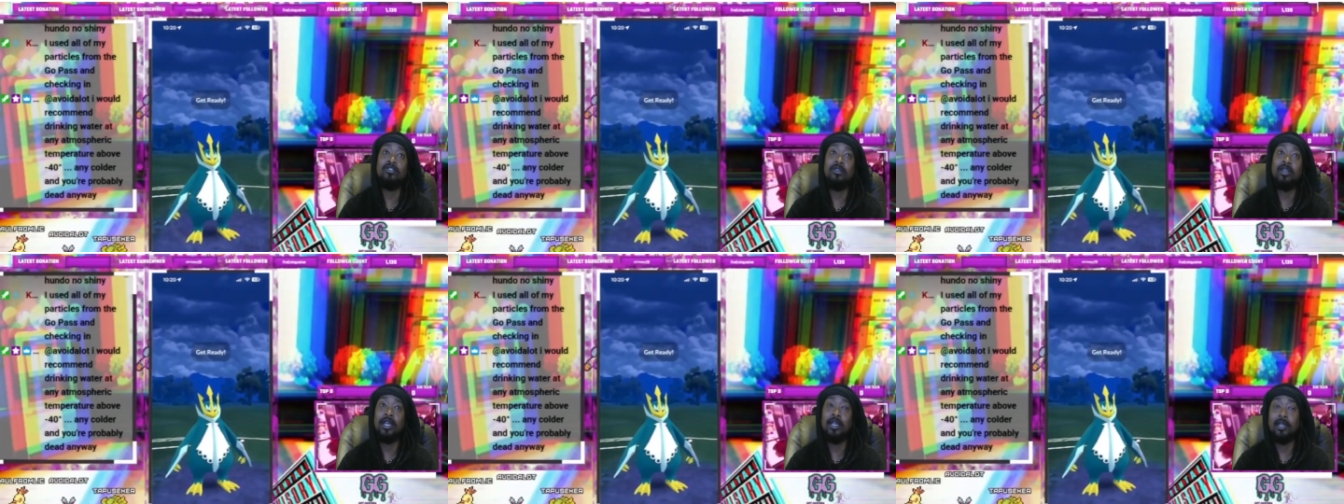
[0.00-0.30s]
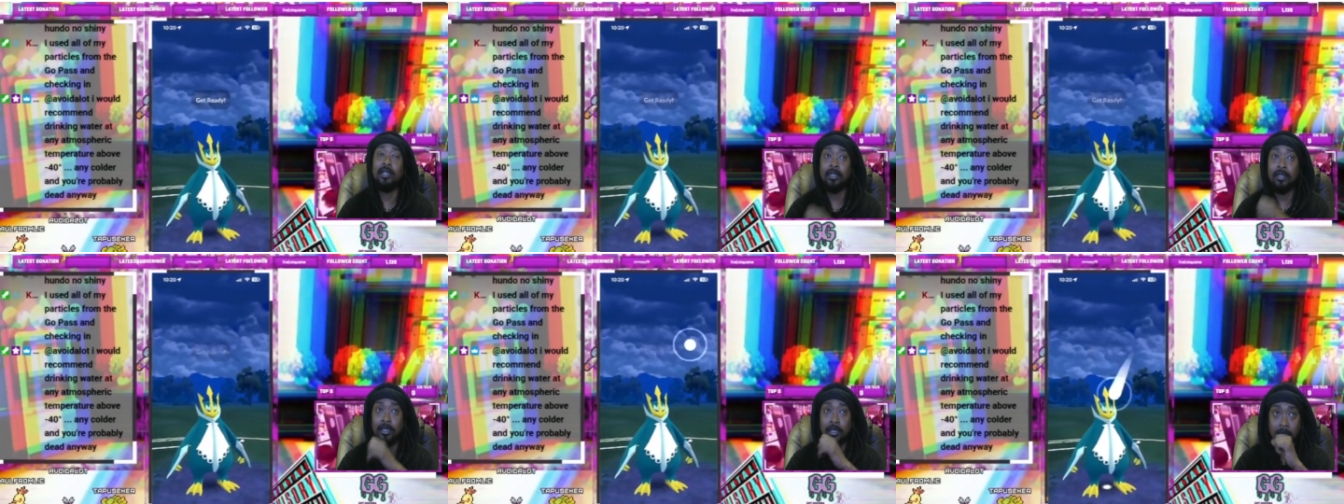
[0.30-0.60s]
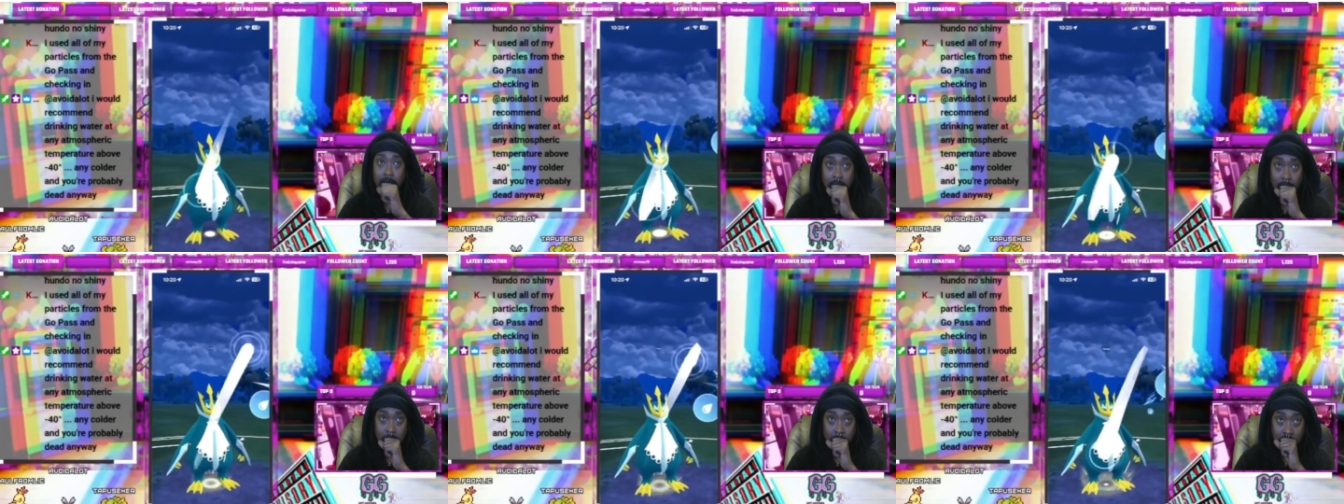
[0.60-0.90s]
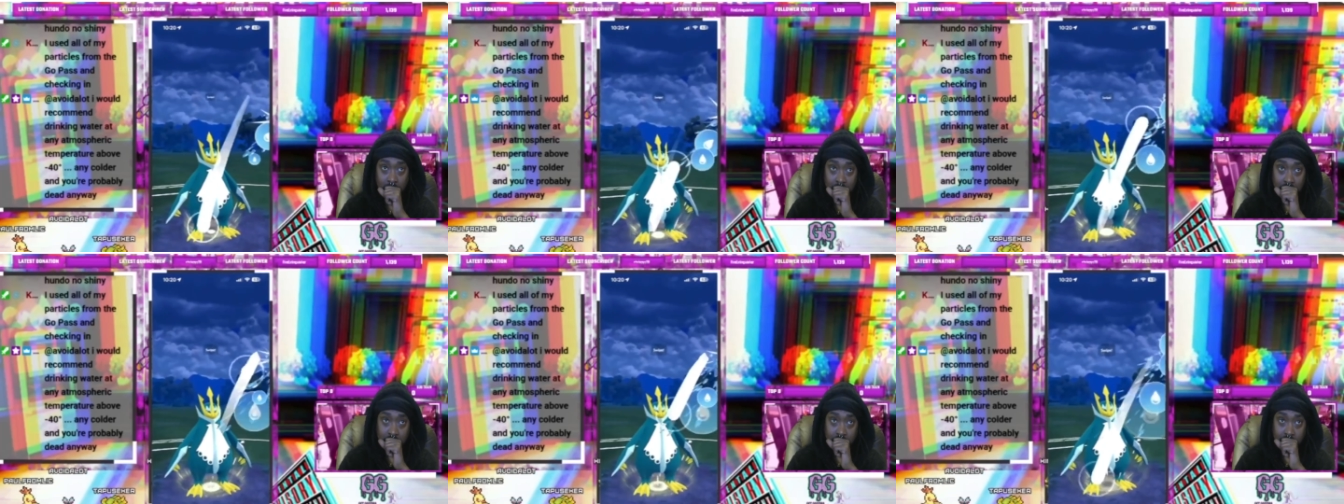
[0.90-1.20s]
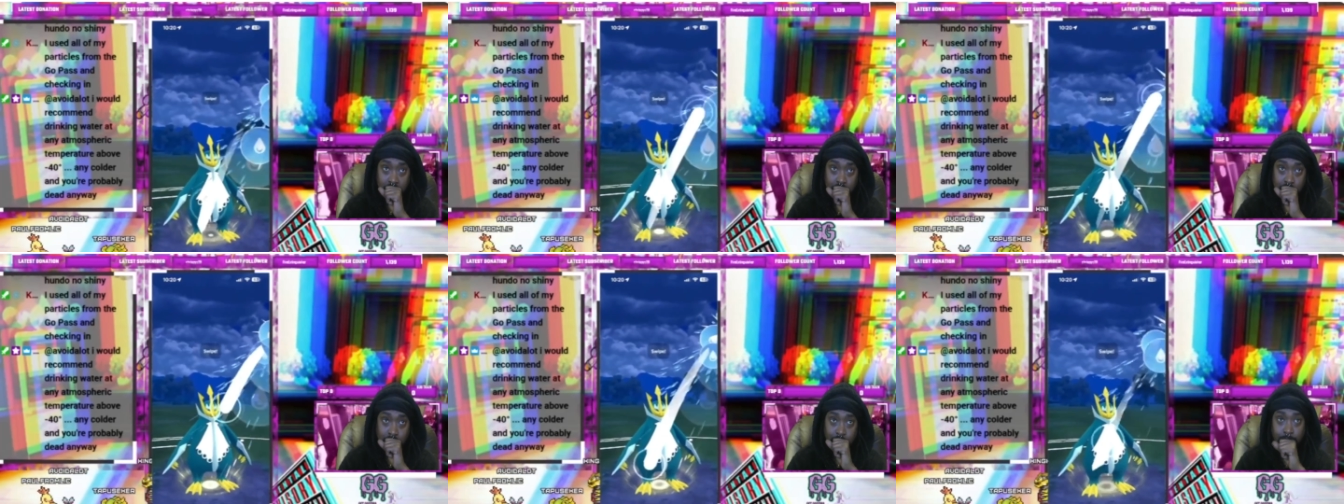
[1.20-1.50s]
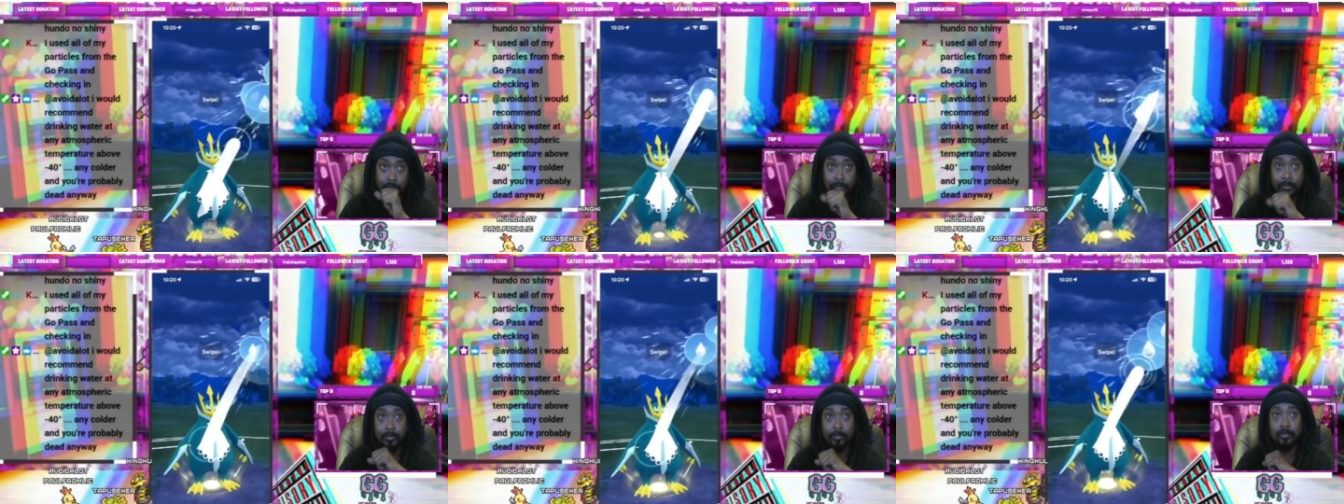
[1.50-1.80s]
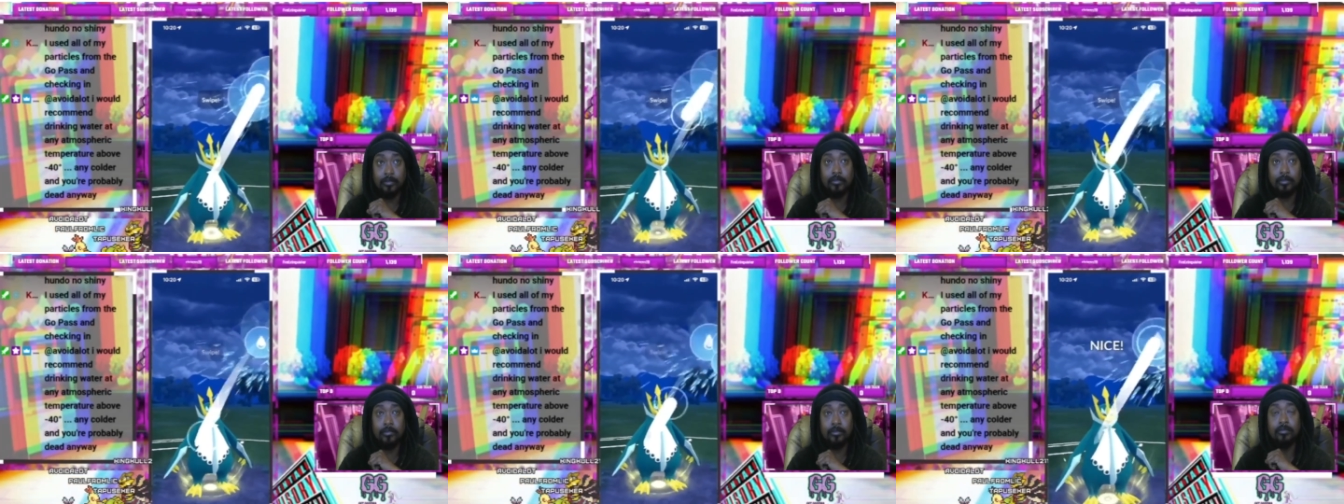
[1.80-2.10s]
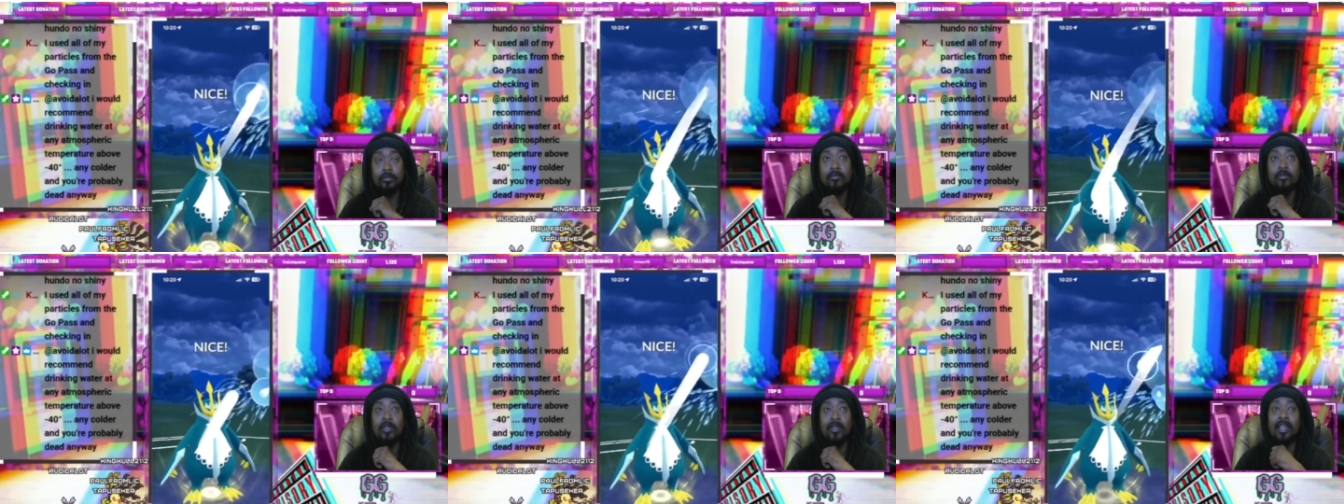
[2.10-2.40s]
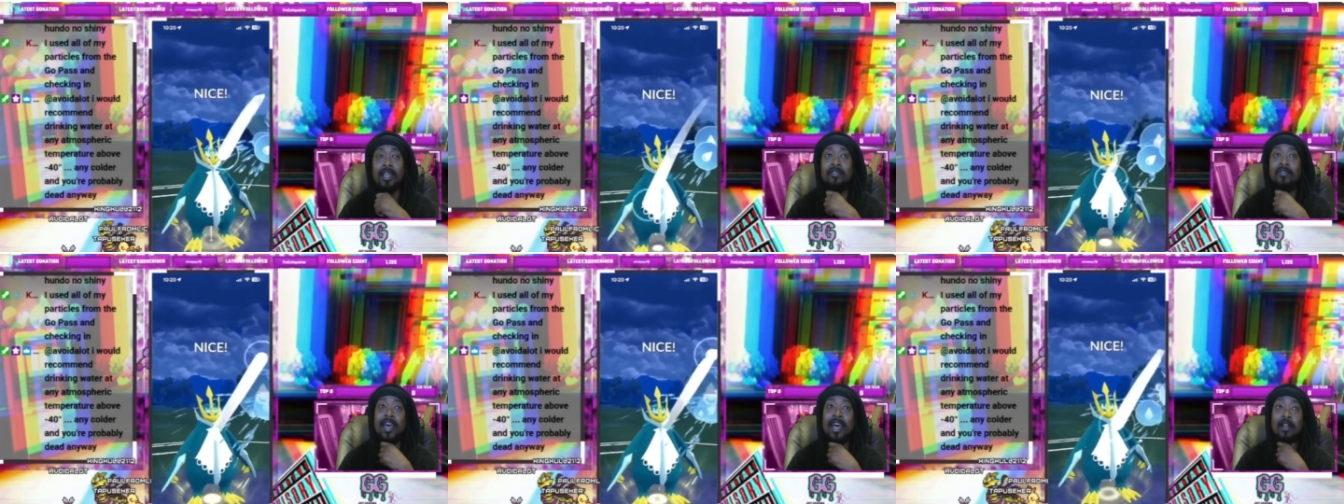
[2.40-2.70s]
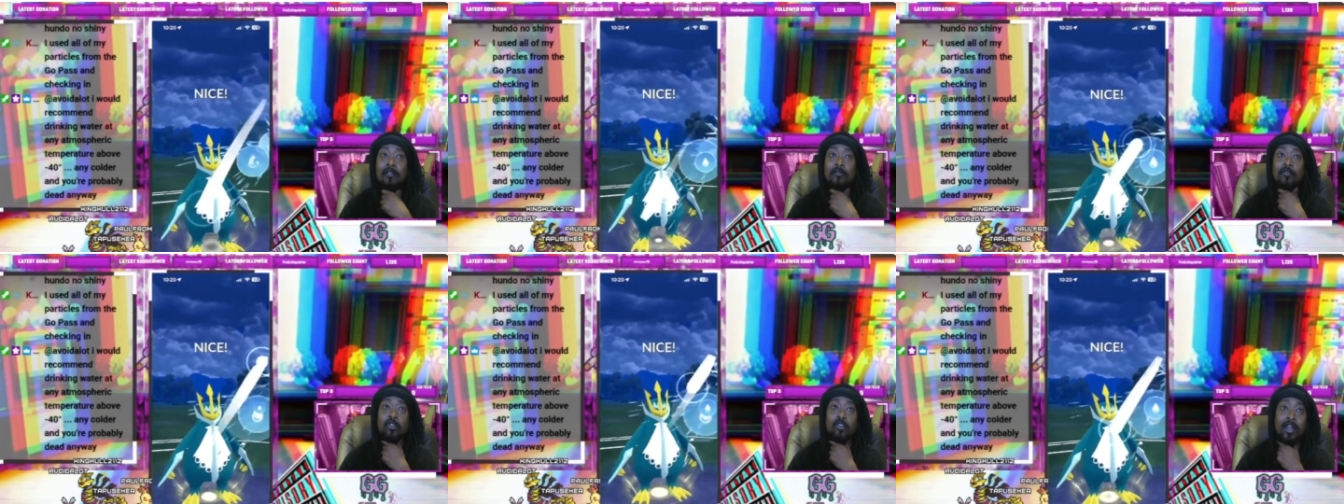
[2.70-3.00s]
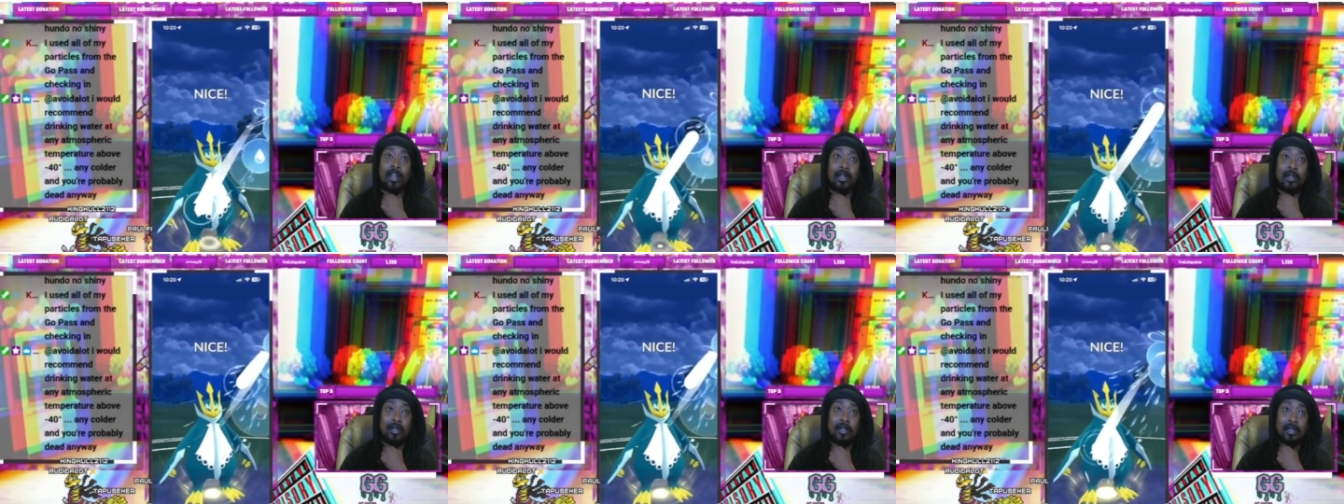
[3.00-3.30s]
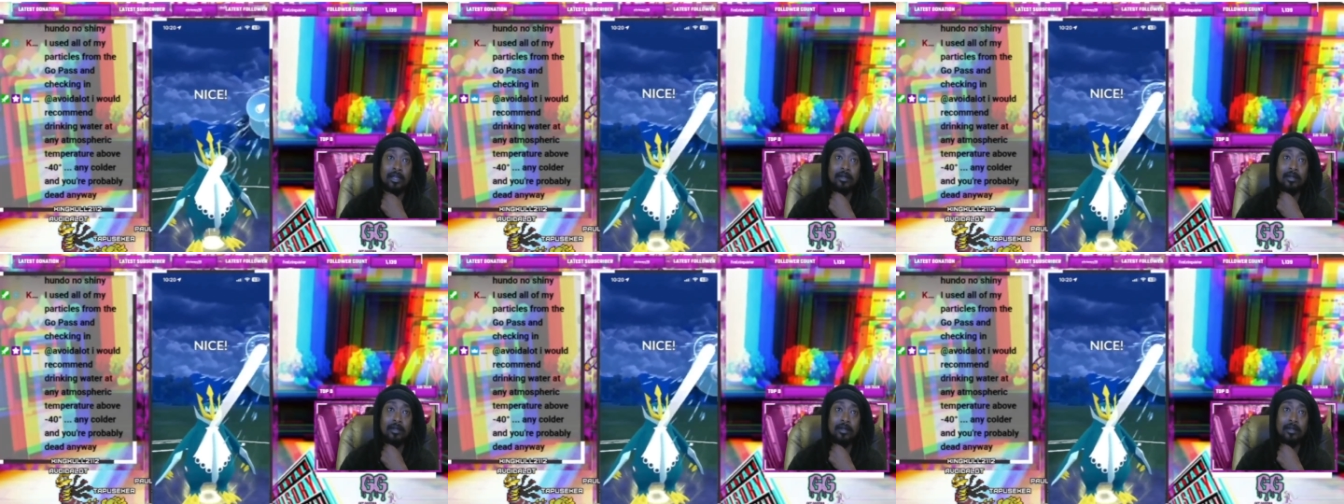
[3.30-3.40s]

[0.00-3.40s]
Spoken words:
Cannon, and that of Cradily.